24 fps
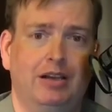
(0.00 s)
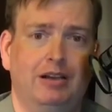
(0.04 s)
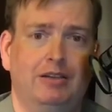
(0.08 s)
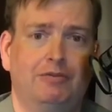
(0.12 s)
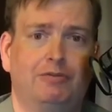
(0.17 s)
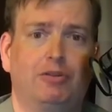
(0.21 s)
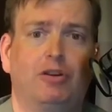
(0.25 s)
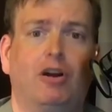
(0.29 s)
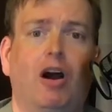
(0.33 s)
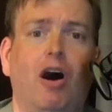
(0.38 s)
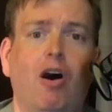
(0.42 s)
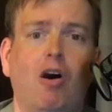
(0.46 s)

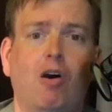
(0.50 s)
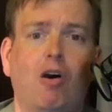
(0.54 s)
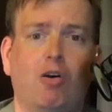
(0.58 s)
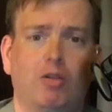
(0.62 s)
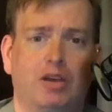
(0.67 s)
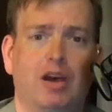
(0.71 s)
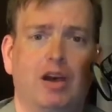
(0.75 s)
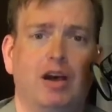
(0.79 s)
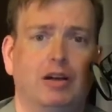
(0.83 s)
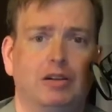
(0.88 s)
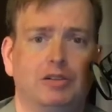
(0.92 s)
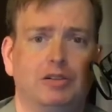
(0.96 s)
for all
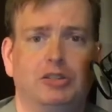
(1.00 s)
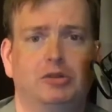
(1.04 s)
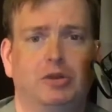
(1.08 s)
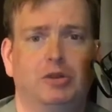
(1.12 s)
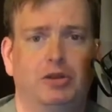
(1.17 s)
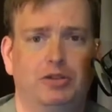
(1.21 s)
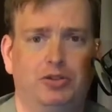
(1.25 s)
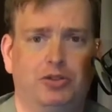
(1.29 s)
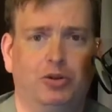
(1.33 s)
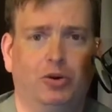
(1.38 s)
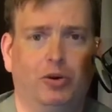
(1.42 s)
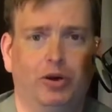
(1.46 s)
y'all to
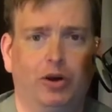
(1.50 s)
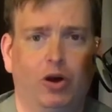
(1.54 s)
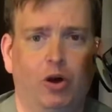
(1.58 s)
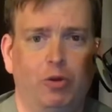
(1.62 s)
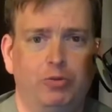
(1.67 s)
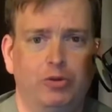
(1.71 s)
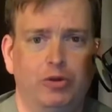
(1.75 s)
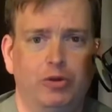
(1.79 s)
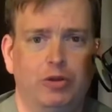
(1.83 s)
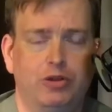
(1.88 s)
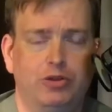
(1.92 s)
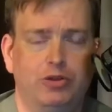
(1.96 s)
enjoy. Hope
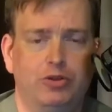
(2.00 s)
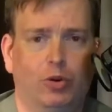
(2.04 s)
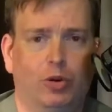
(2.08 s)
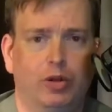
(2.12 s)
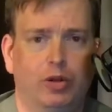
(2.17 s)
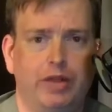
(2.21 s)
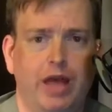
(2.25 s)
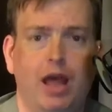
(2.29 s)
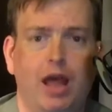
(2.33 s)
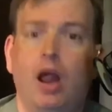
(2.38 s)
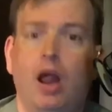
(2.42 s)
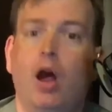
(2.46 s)
you enjoyed
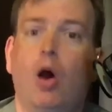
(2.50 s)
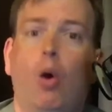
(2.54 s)
that.